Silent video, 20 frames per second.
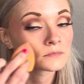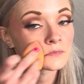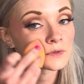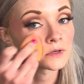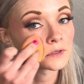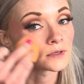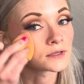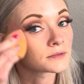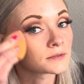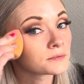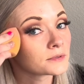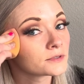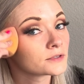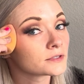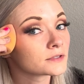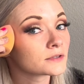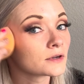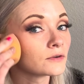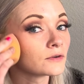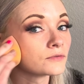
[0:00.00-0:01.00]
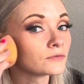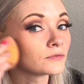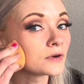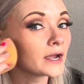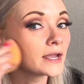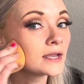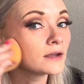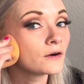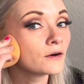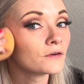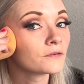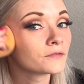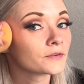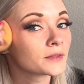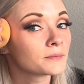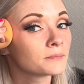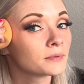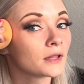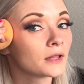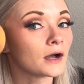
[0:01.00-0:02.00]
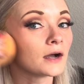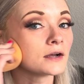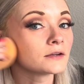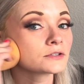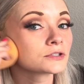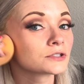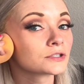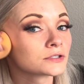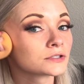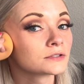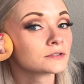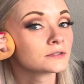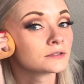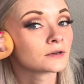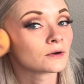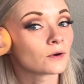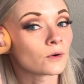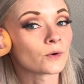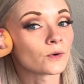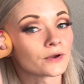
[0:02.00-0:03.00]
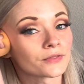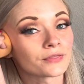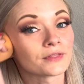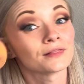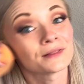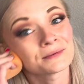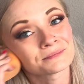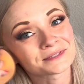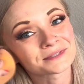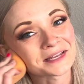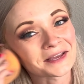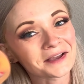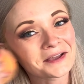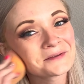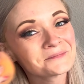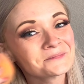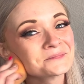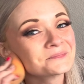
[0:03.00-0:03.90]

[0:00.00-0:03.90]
I guess we just go right over the blush or the lipstick.